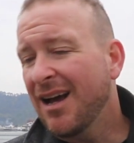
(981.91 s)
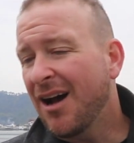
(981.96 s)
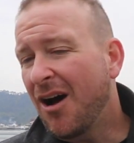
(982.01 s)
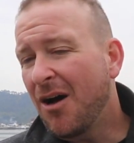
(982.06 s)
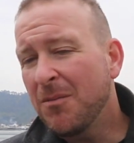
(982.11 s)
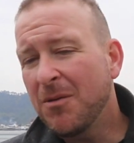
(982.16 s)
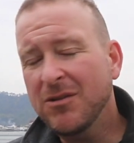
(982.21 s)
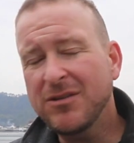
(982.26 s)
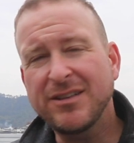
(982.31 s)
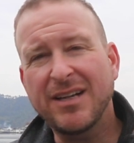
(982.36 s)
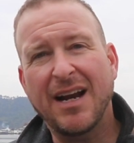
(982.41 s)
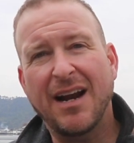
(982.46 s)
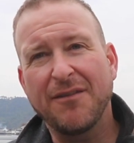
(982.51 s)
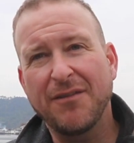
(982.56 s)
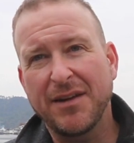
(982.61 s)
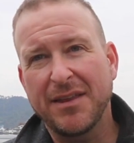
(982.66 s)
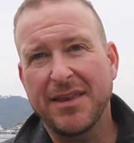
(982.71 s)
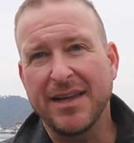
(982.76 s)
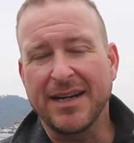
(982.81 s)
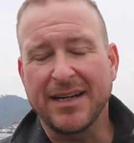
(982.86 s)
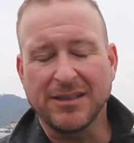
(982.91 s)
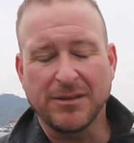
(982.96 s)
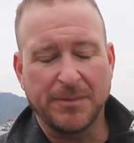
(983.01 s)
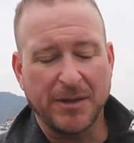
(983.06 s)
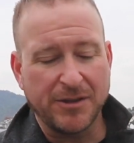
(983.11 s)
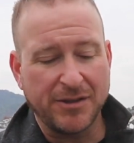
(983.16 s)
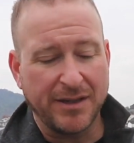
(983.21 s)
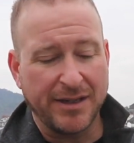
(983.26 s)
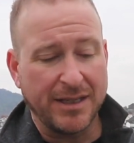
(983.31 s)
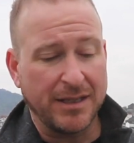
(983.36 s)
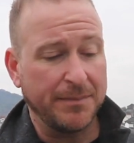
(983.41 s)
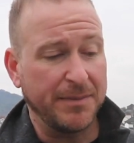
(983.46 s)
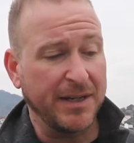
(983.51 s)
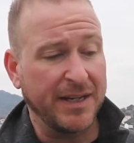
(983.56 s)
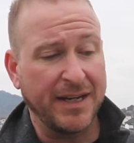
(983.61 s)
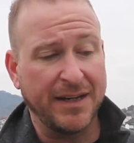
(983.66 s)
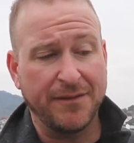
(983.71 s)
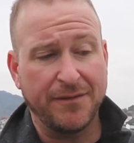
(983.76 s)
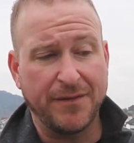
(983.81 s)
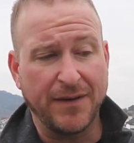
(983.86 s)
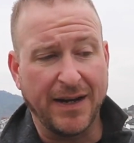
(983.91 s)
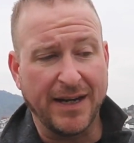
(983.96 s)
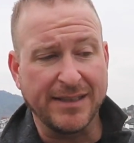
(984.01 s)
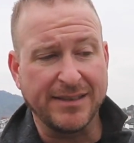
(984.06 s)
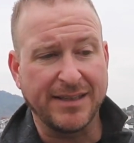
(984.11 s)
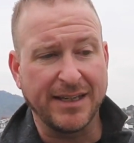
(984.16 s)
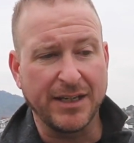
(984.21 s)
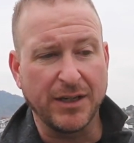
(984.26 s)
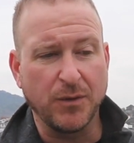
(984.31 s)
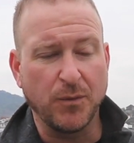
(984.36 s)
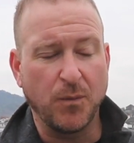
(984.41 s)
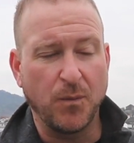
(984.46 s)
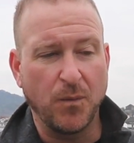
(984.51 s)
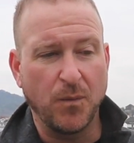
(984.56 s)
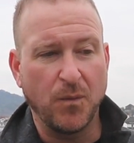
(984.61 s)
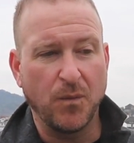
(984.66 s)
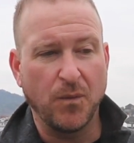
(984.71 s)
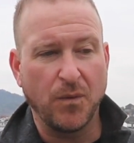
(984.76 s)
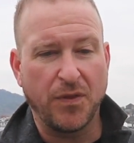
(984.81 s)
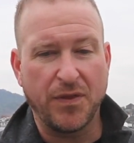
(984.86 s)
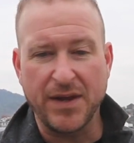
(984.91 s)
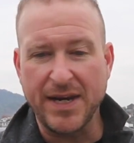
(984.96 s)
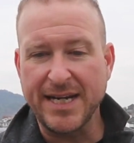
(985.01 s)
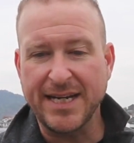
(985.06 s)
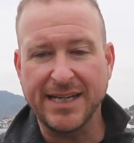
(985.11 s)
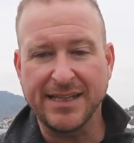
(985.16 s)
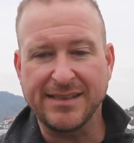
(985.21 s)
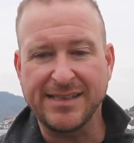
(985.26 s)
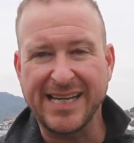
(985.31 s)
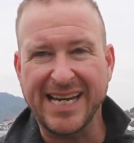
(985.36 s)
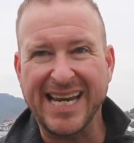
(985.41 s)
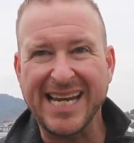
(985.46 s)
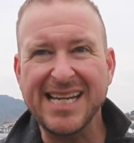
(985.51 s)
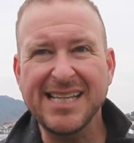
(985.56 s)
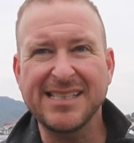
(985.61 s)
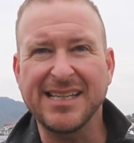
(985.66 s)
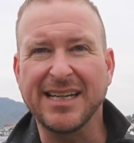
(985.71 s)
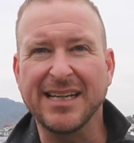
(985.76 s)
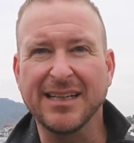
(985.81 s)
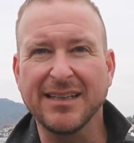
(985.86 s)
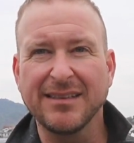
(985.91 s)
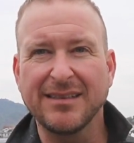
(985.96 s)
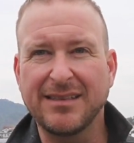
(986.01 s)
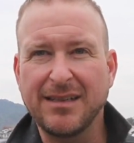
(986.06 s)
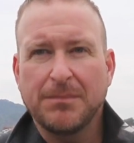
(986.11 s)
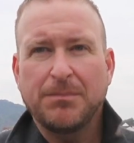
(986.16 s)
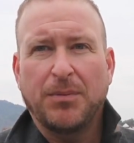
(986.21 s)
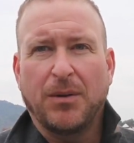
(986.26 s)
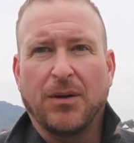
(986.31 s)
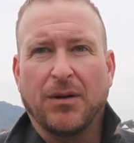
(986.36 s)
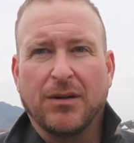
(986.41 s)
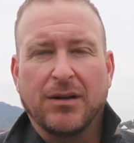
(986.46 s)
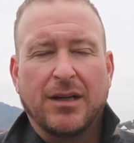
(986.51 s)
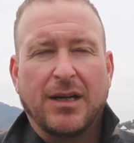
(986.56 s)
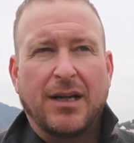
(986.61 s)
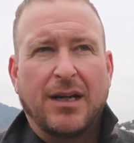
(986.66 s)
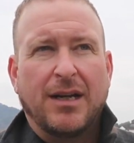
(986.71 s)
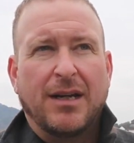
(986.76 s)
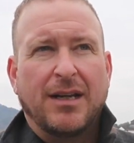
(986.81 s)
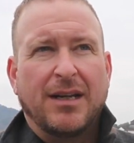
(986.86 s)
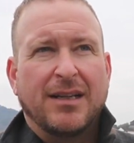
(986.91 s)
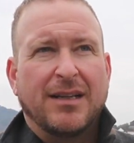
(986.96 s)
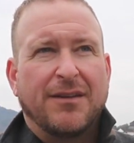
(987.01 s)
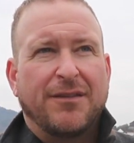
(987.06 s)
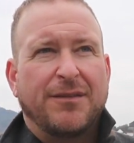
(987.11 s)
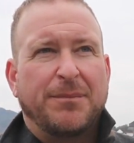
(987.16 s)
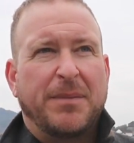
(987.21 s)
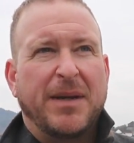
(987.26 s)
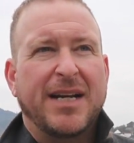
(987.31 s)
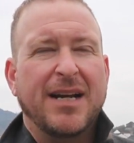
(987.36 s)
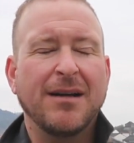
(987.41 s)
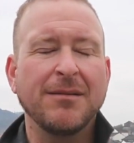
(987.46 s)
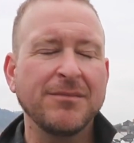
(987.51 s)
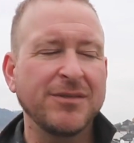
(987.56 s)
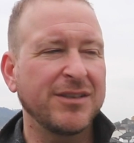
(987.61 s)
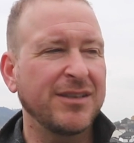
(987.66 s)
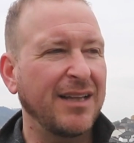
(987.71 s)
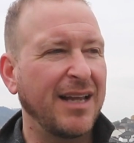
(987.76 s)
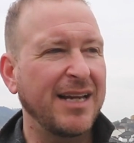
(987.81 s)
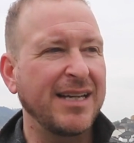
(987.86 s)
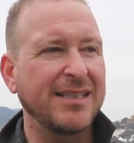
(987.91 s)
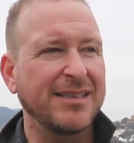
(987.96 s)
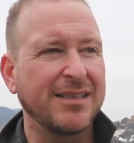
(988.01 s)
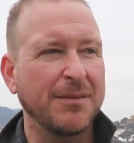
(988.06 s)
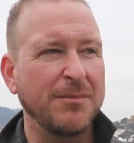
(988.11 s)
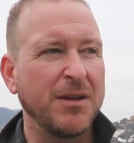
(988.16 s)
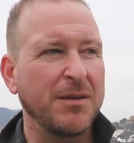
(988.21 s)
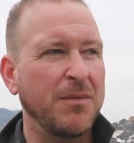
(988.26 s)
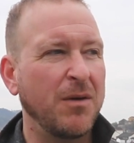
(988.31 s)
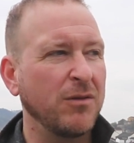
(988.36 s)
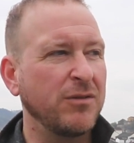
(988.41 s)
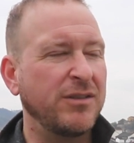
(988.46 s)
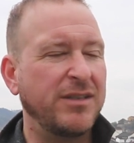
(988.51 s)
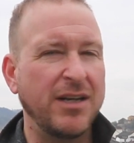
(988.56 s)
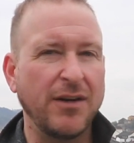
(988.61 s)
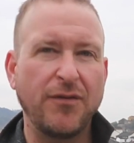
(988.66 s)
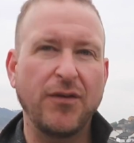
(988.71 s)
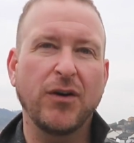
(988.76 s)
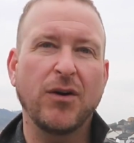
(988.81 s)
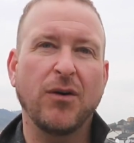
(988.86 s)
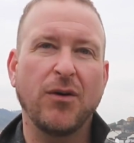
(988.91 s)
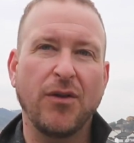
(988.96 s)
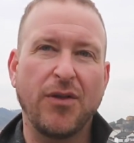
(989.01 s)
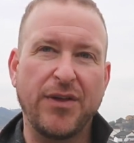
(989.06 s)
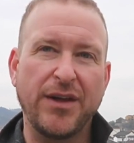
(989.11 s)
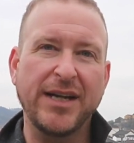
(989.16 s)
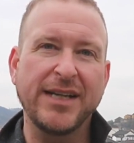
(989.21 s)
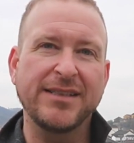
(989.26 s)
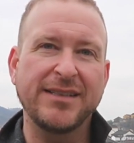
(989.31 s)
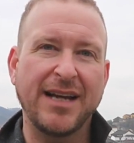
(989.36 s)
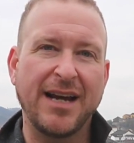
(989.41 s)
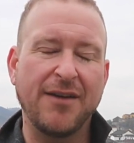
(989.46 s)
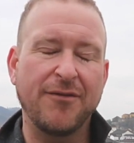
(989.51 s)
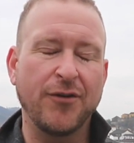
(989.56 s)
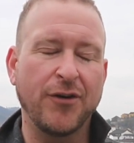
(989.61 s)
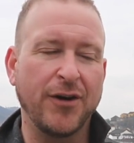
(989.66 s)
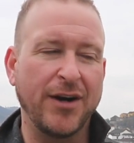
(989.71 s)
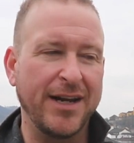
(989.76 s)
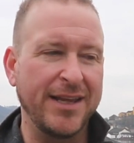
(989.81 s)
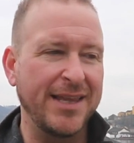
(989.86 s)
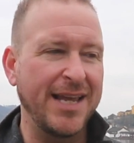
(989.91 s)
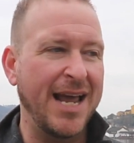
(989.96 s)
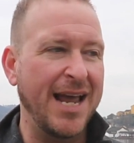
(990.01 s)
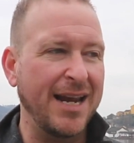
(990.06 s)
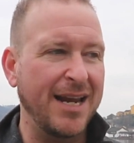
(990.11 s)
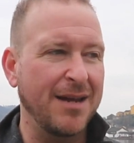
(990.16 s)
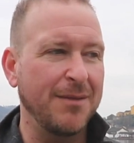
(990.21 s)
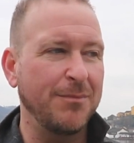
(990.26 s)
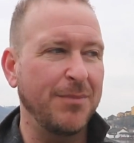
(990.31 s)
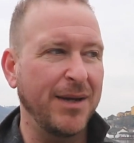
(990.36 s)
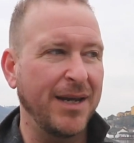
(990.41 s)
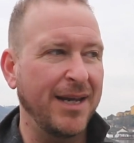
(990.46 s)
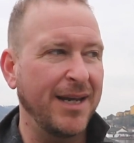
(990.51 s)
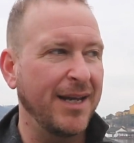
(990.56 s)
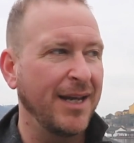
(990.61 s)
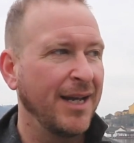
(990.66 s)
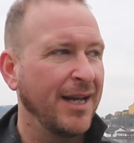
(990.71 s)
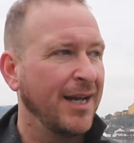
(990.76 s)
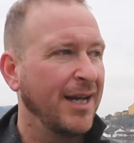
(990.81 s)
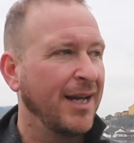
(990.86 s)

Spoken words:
Almost everything, especially in the beginning phase, that you think is easy, simple, becomes like some of the most difficult things ever. And that can be